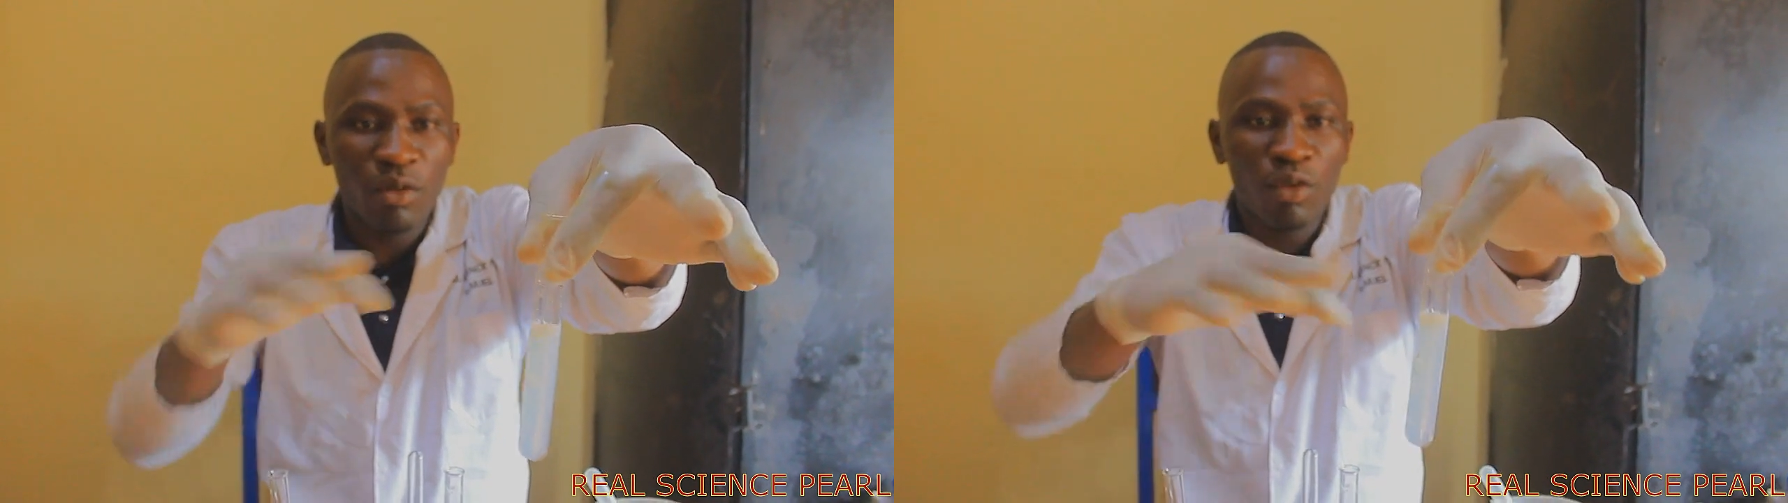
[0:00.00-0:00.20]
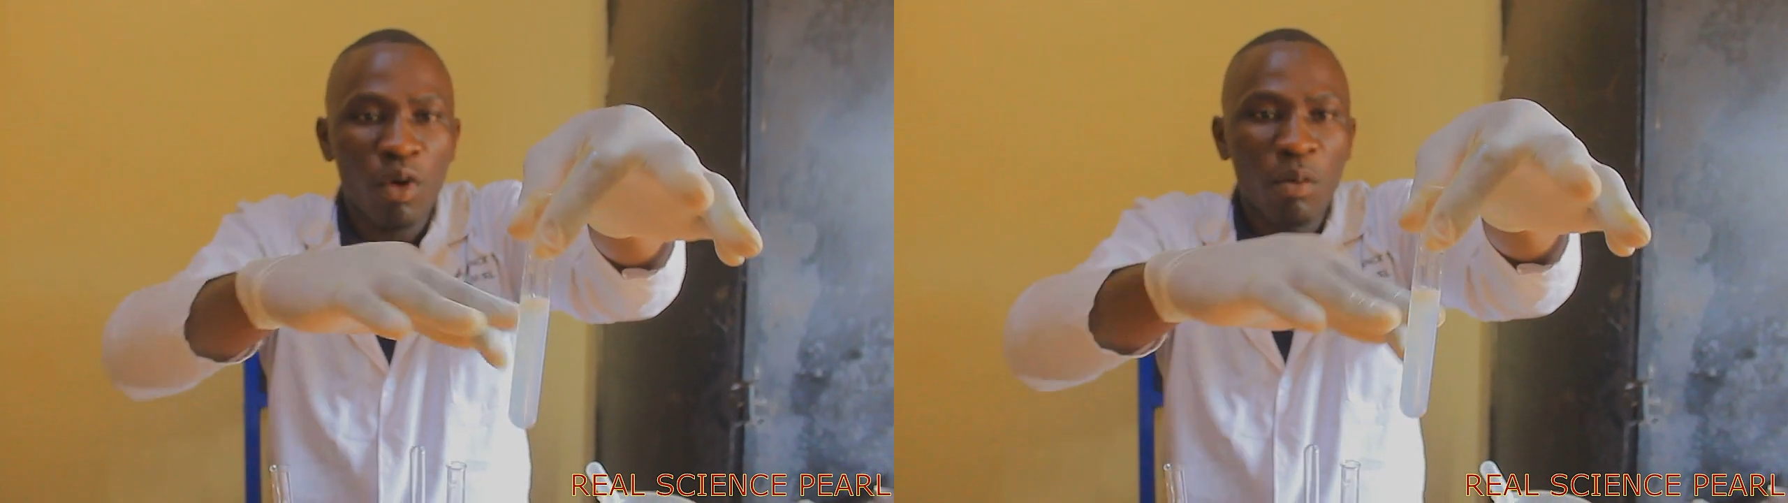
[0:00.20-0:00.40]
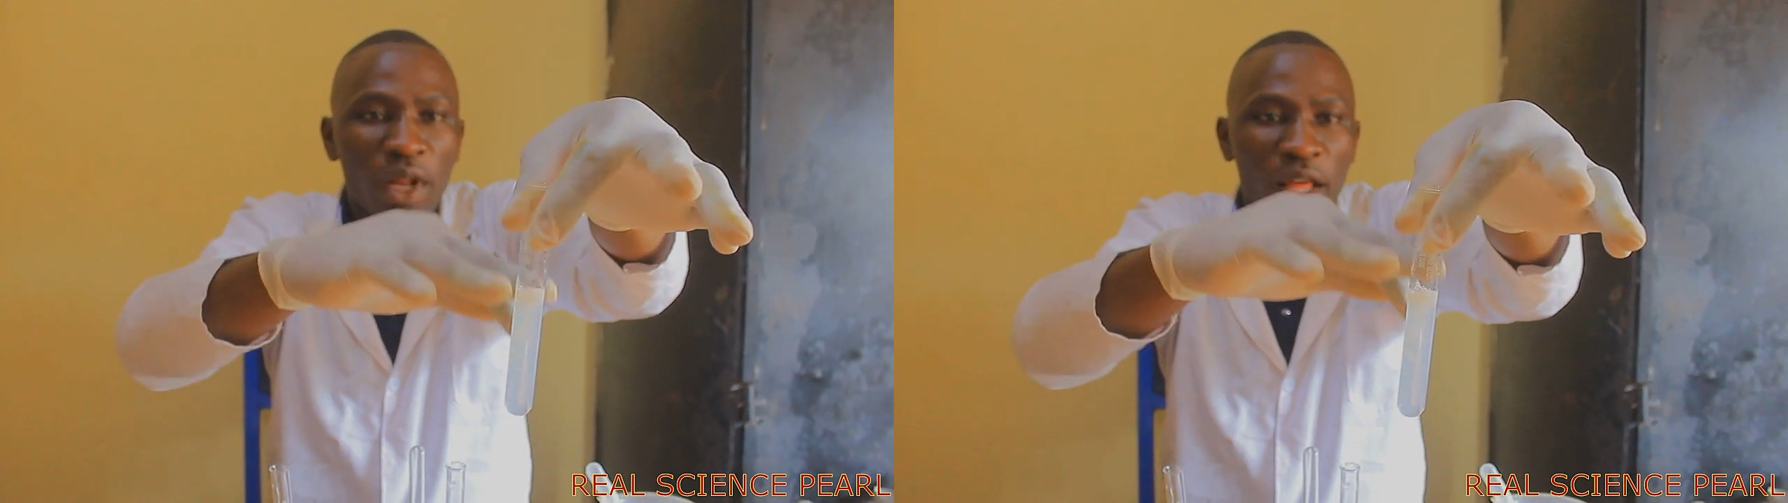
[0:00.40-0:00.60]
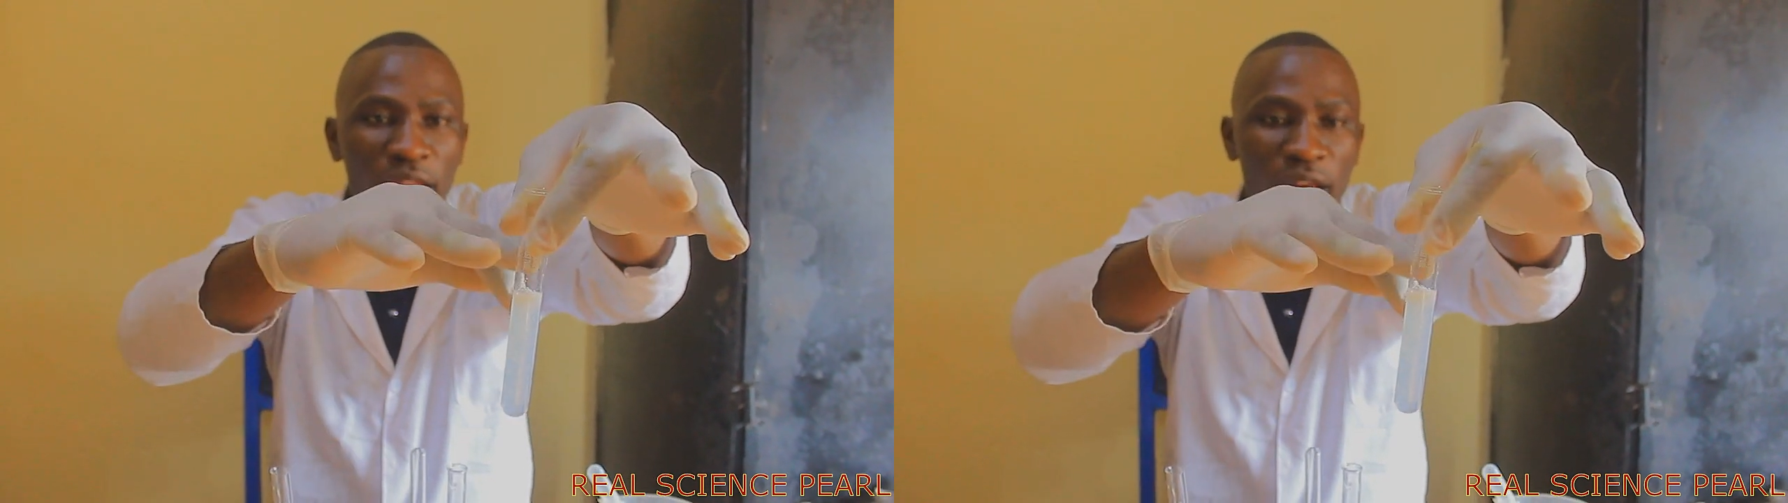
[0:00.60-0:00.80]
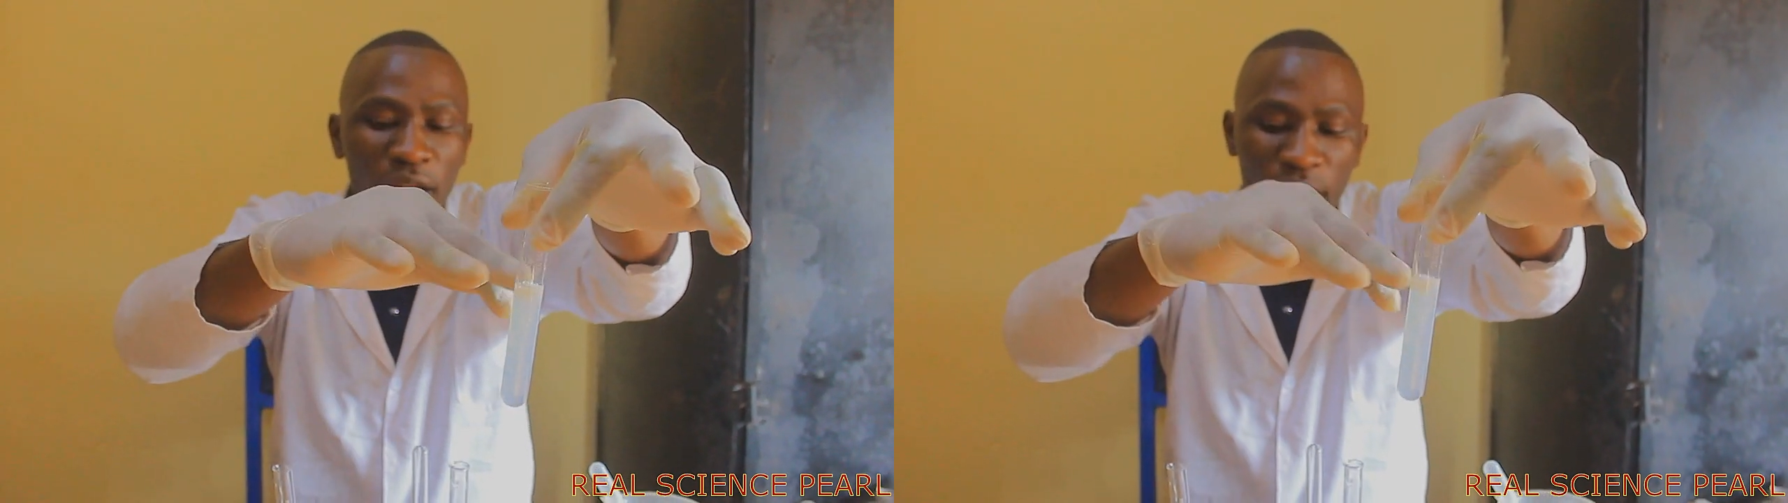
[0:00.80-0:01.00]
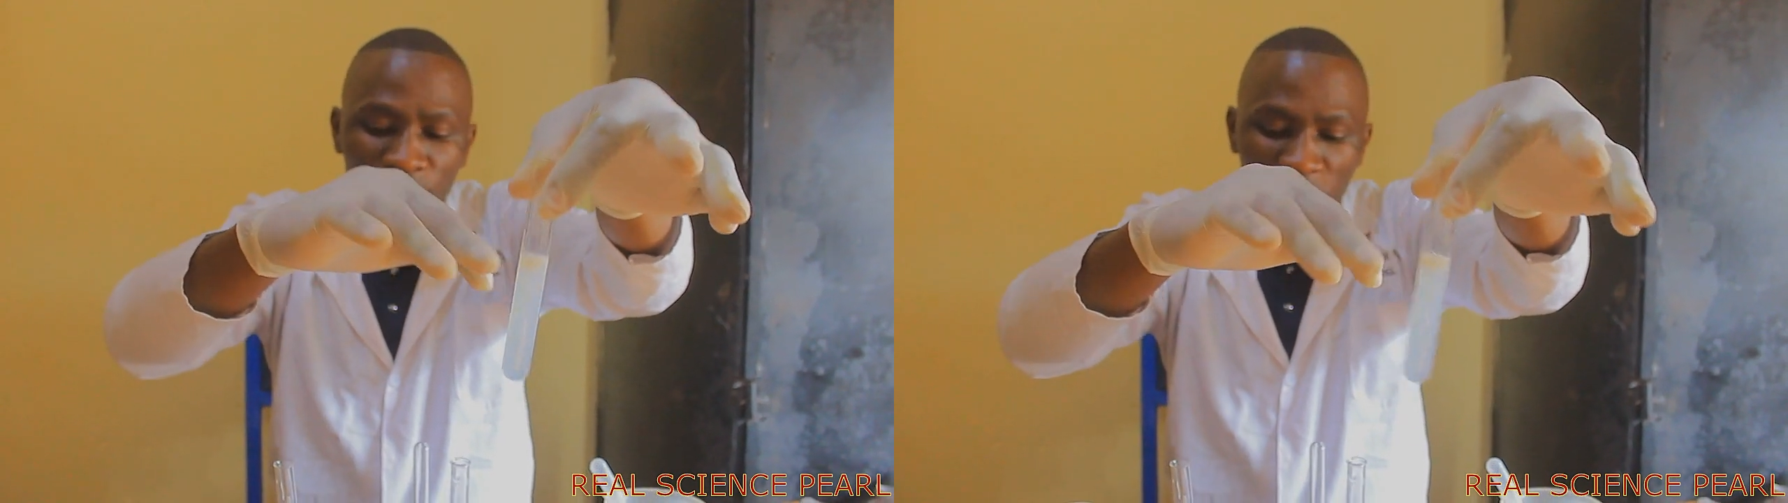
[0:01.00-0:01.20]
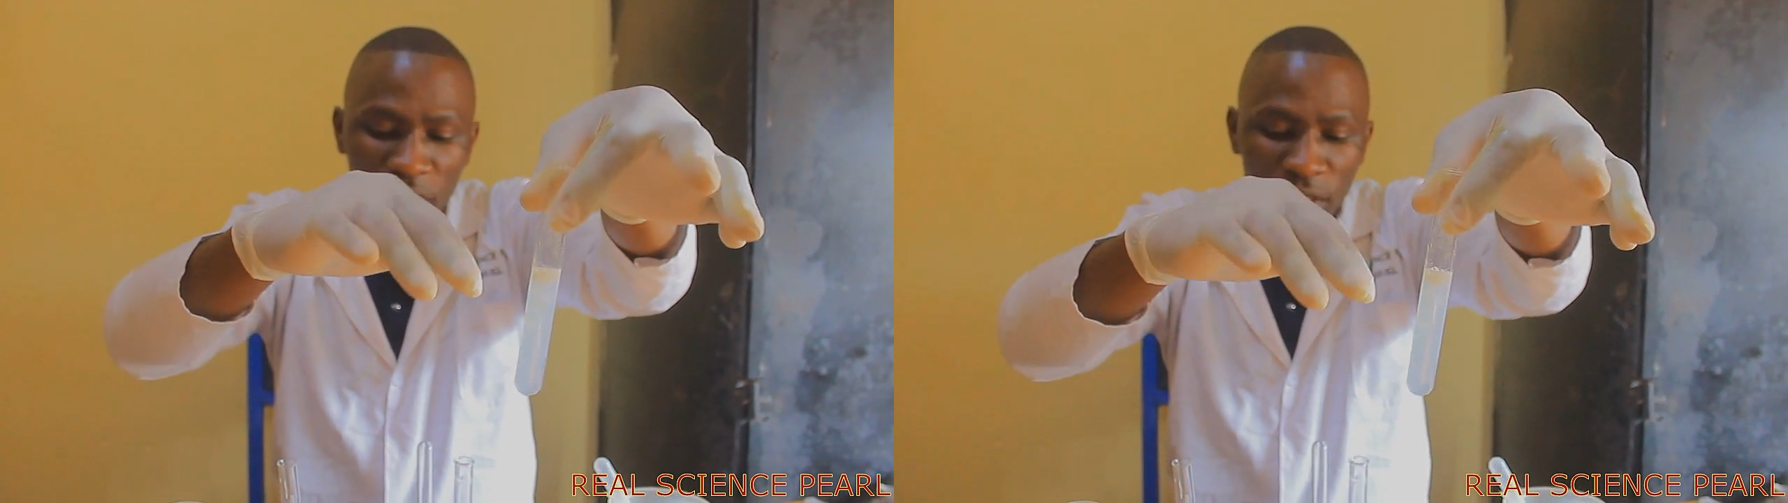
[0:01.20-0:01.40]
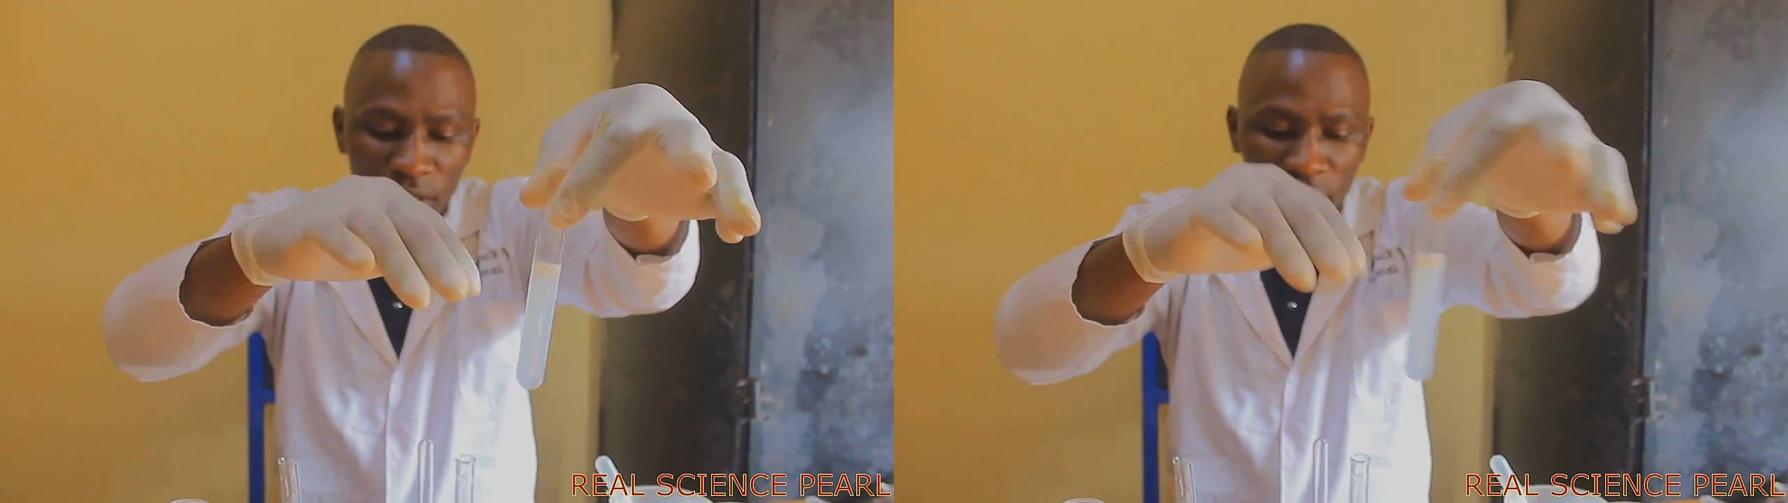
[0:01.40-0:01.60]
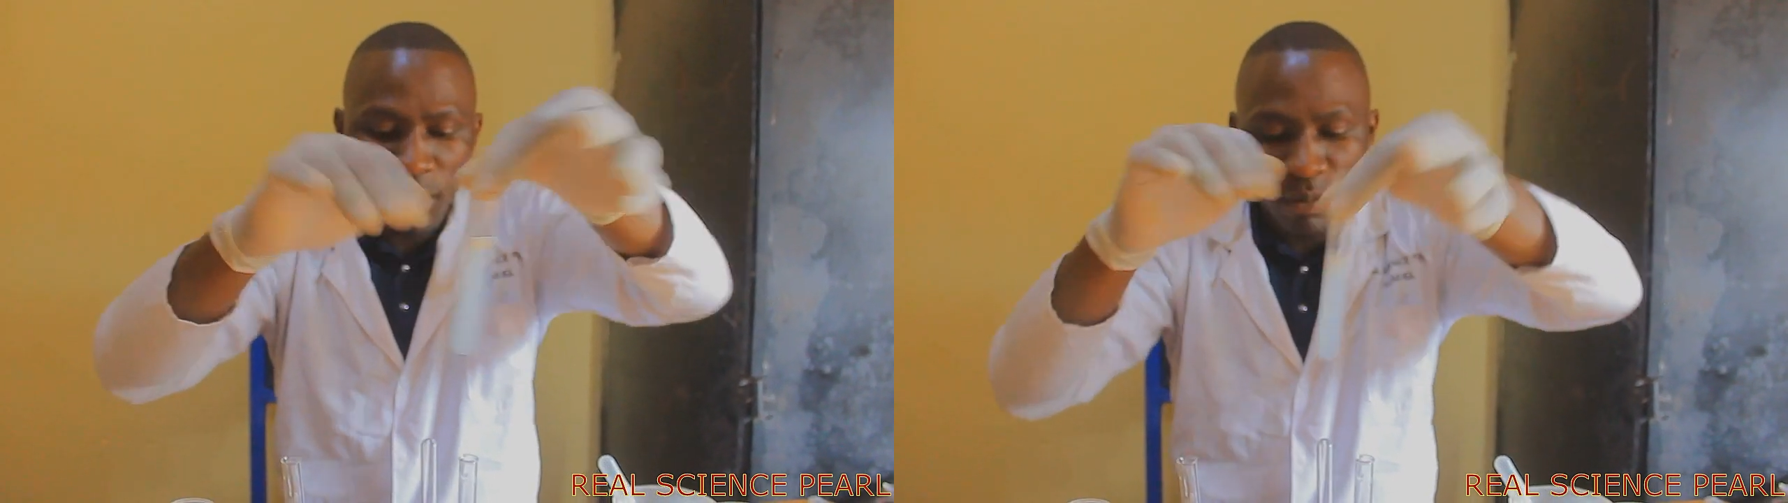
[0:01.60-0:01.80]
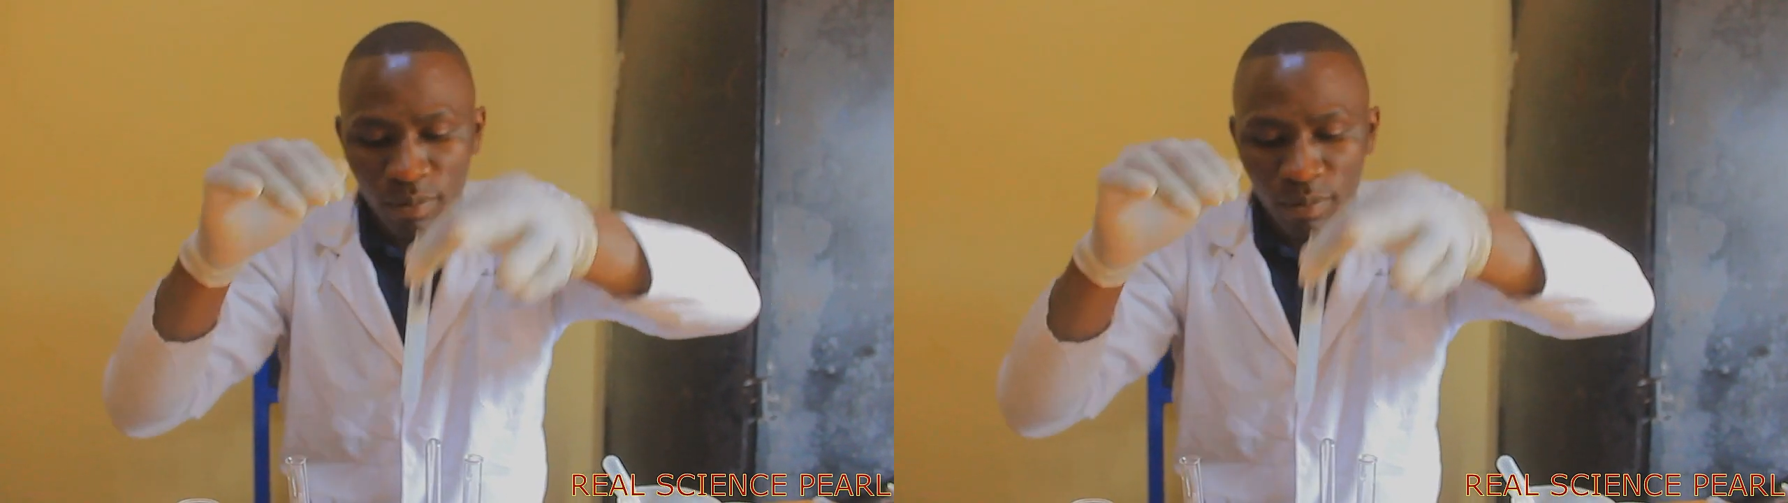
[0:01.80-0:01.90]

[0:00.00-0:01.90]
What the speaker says: form lather easily.